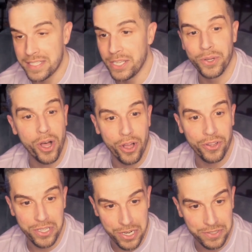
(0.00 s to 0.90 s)
steal
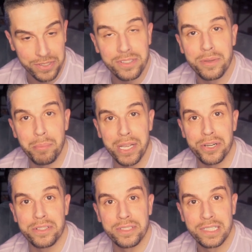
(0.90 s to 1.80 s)
all your
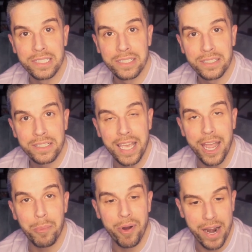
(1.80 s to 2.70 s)
beard
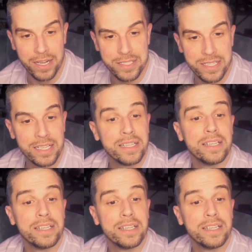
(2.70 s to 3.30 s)
hair products.